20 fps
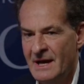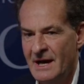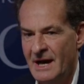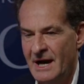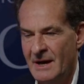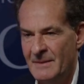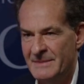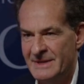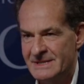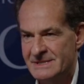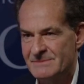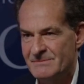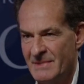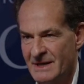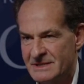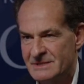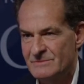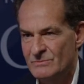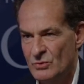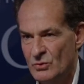Um, it's
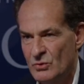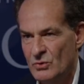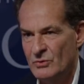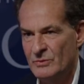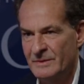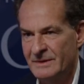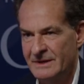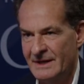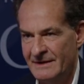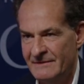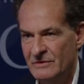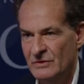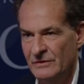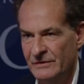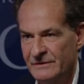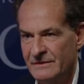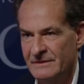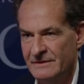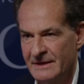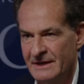much more
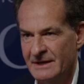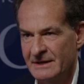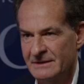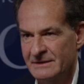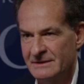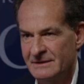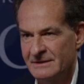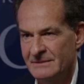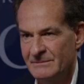diverse than that.